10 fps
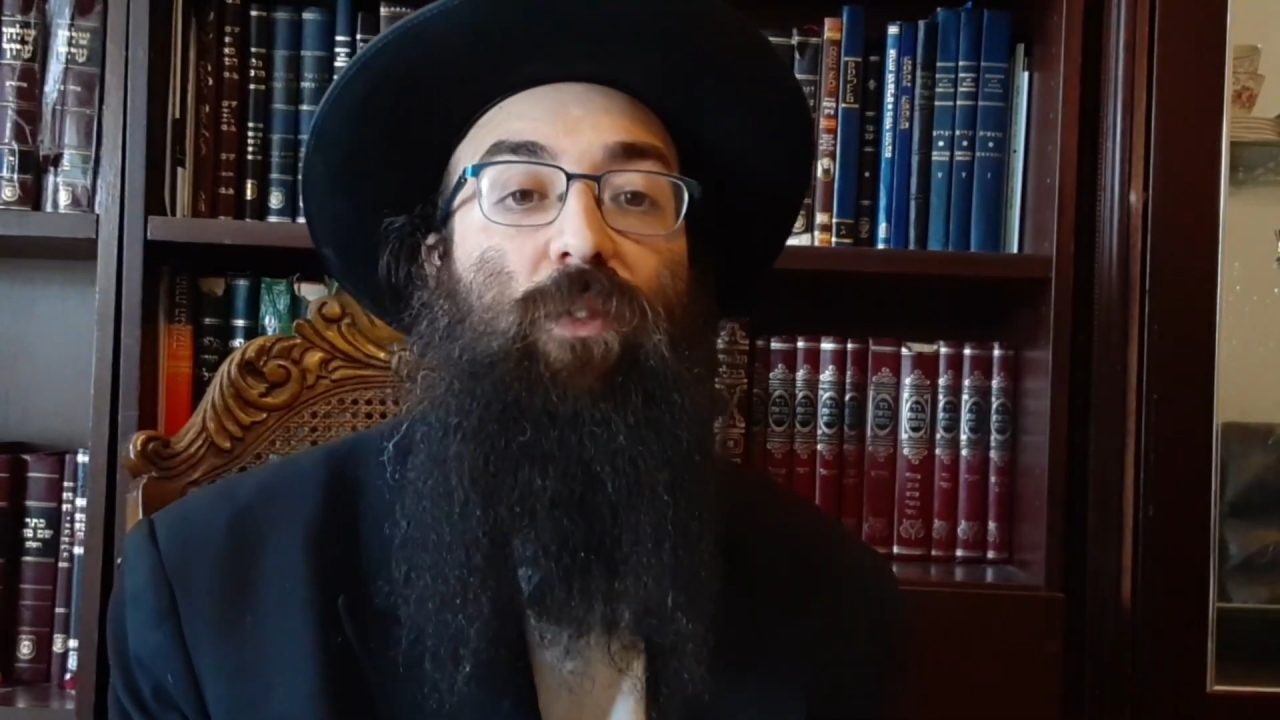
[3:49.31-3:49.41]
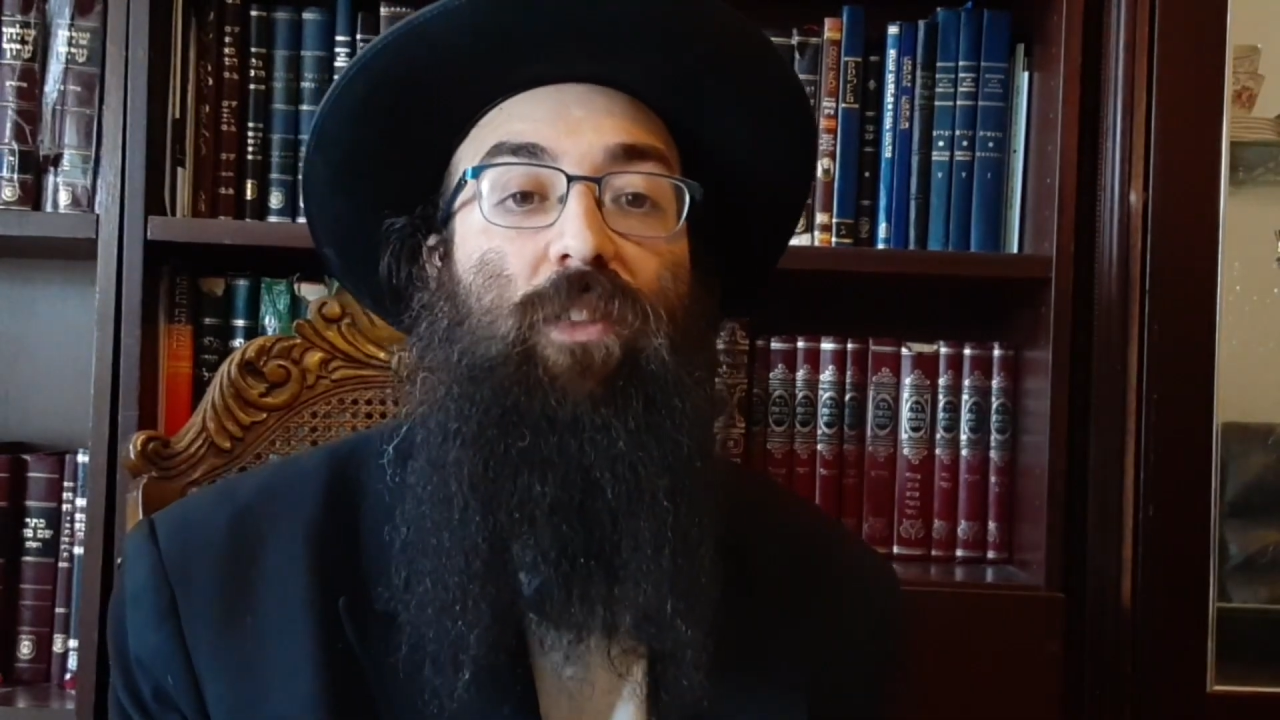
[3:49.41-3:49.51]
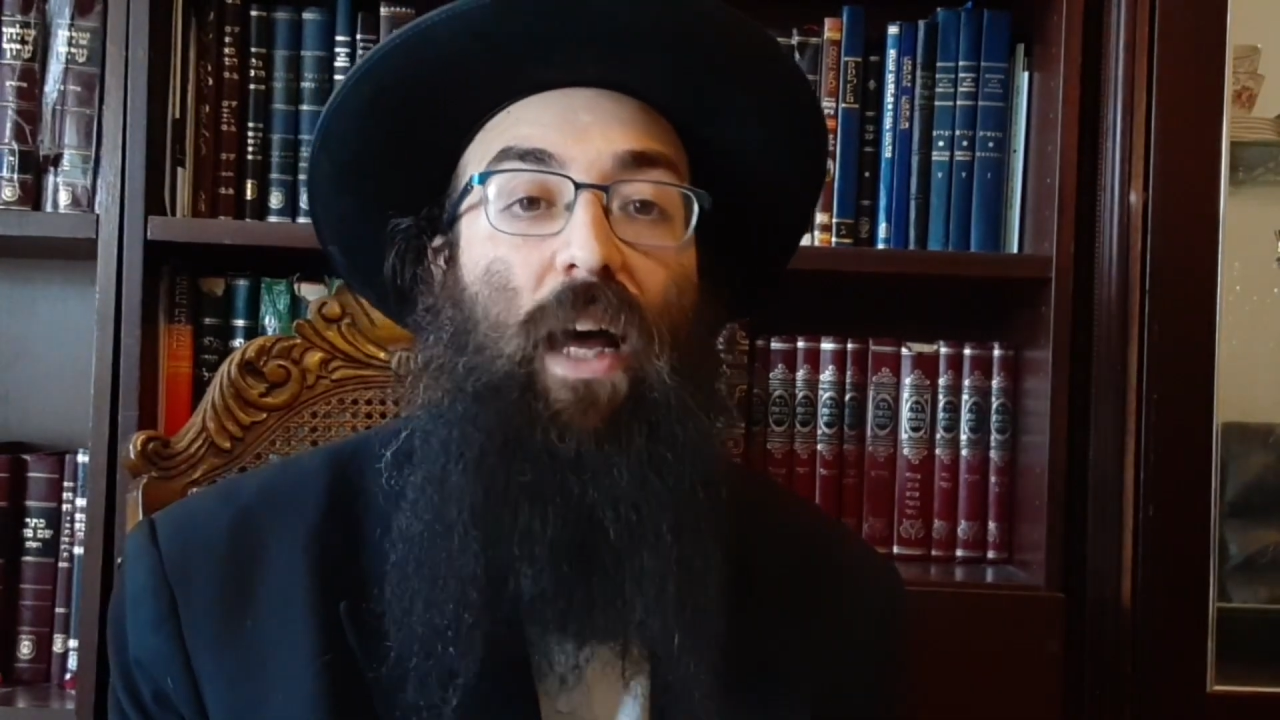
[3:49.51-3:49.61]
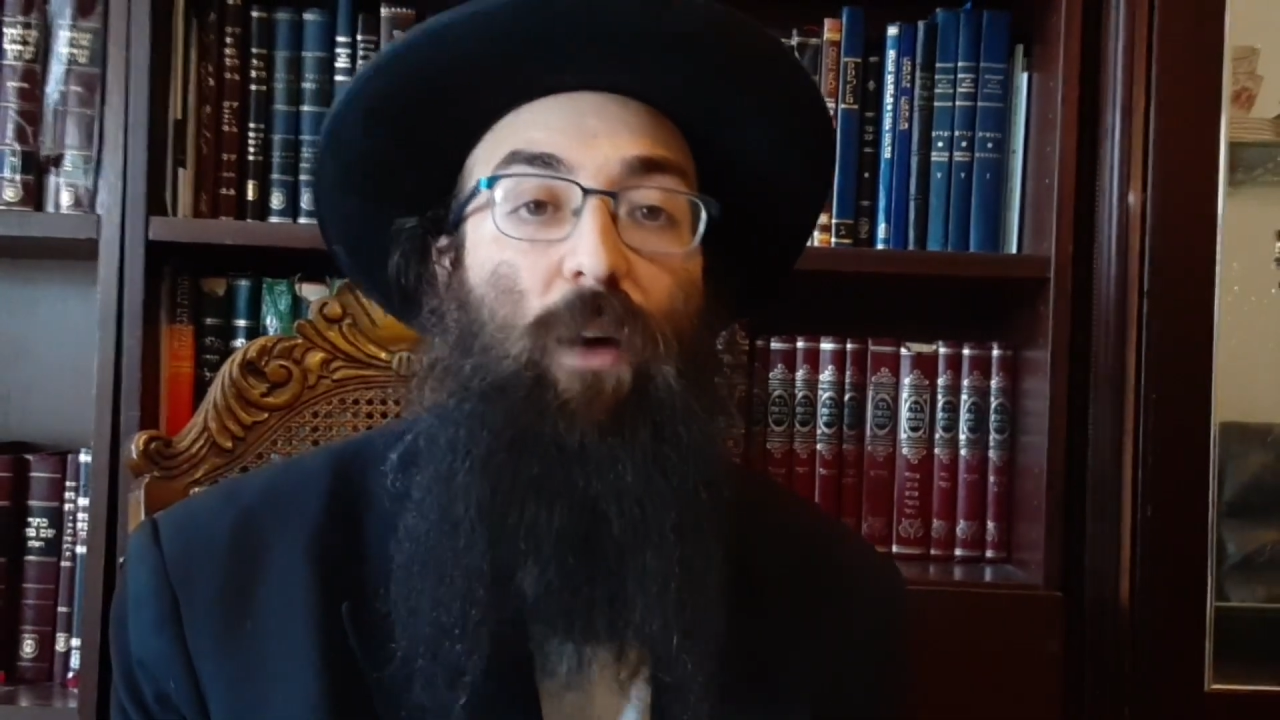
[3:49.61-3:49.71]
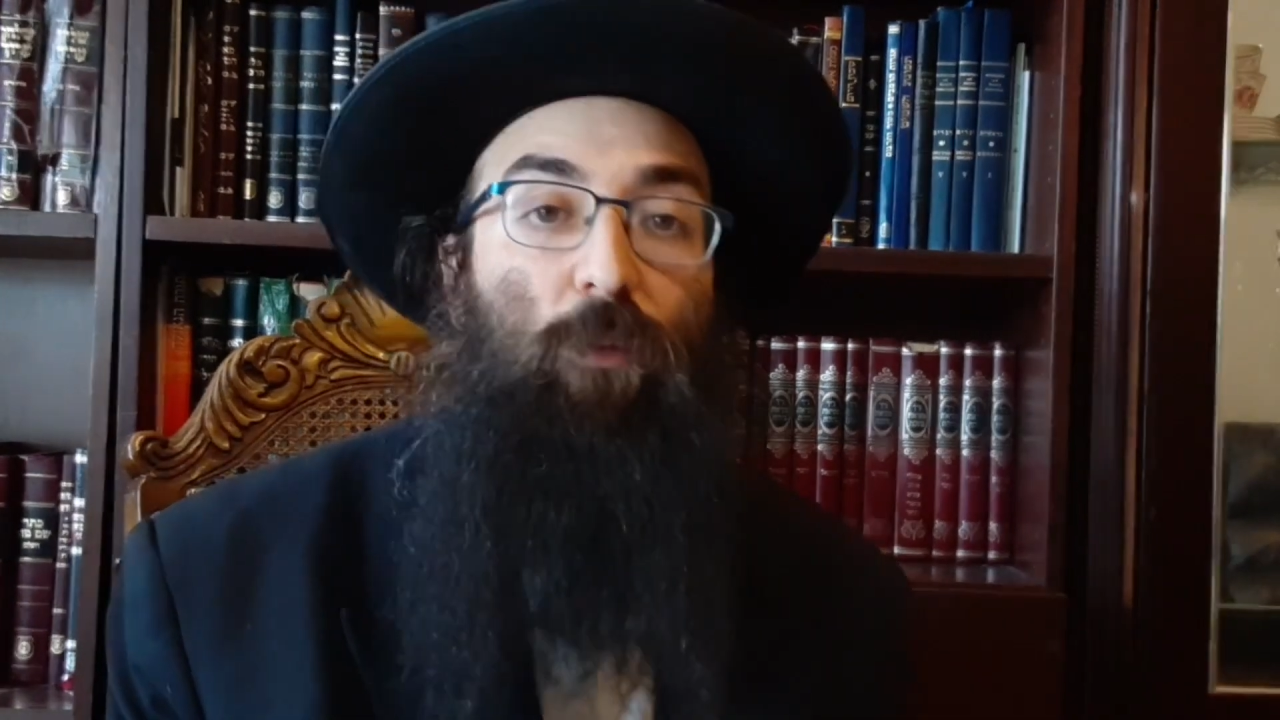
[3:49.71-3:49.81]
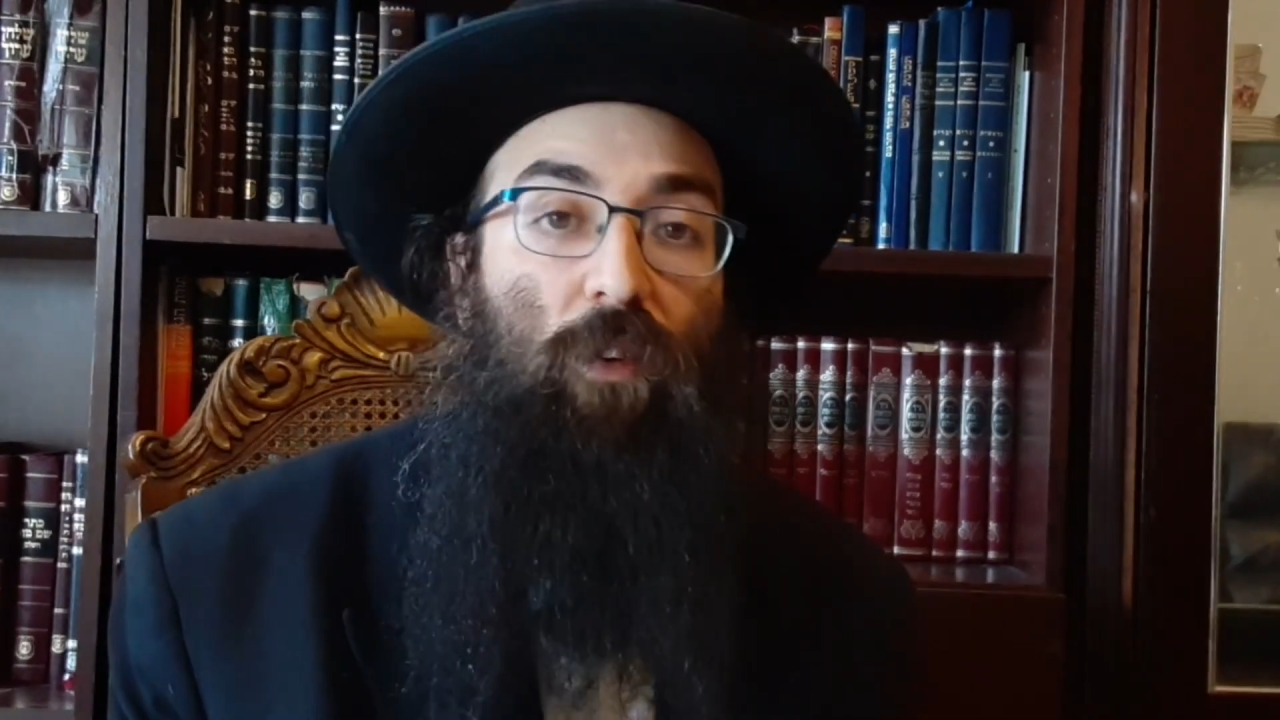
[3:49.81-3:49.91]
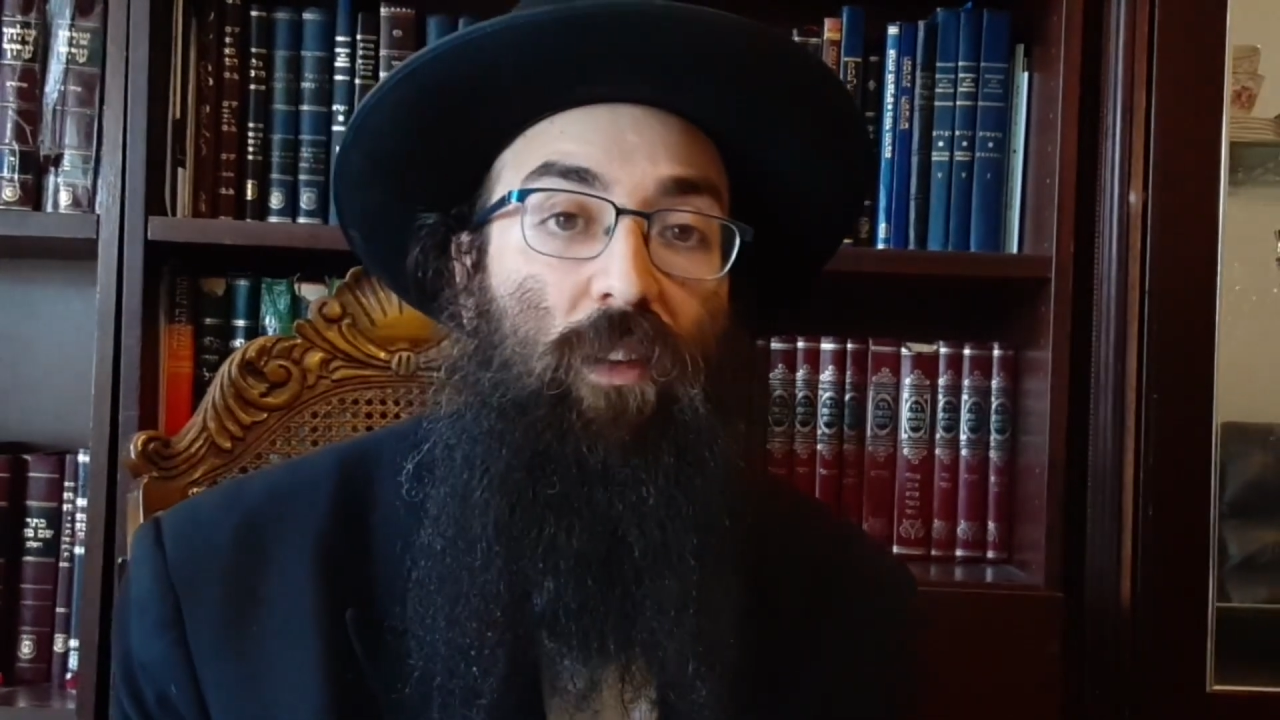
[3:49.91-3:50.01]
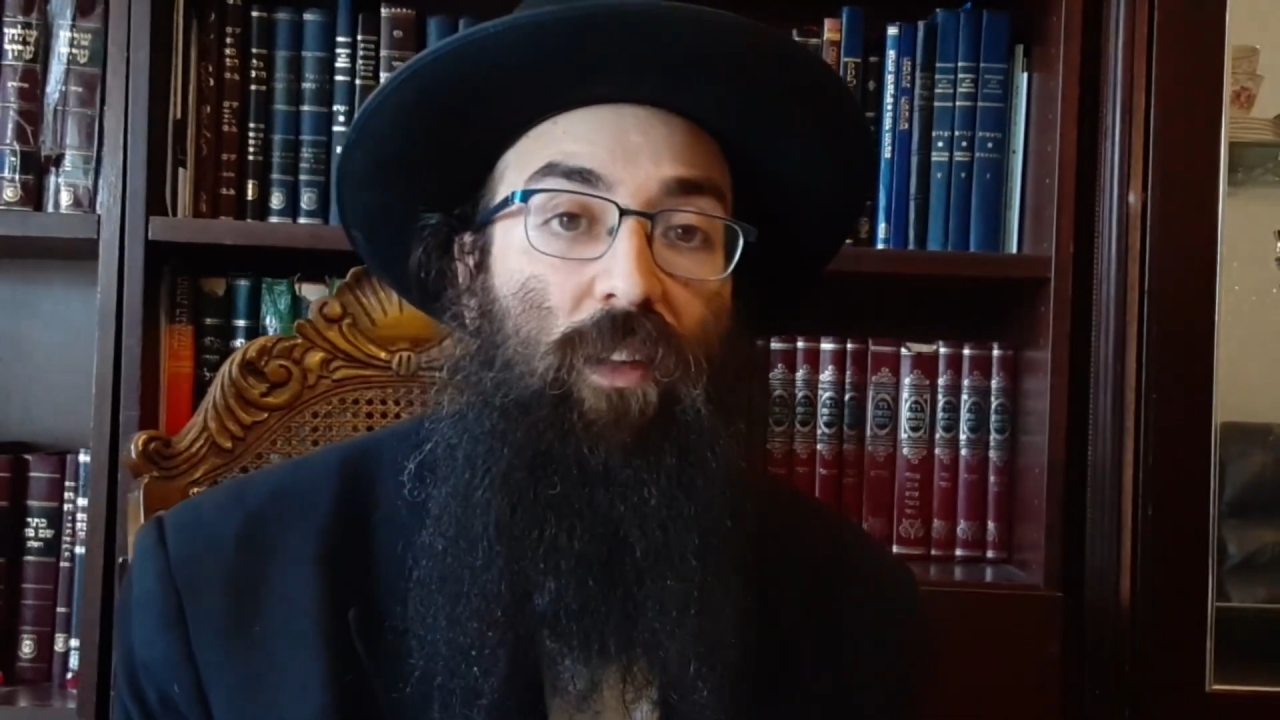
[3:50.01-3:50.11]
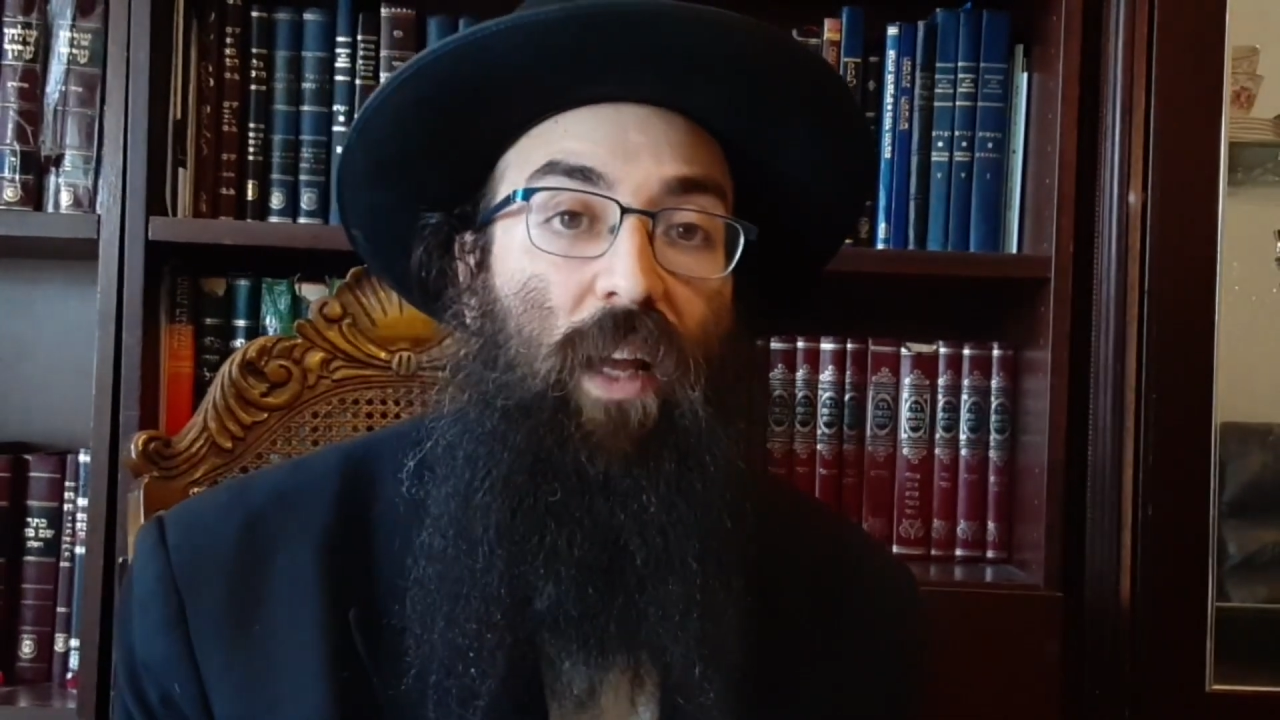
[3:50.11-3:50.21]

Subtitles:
was not worthy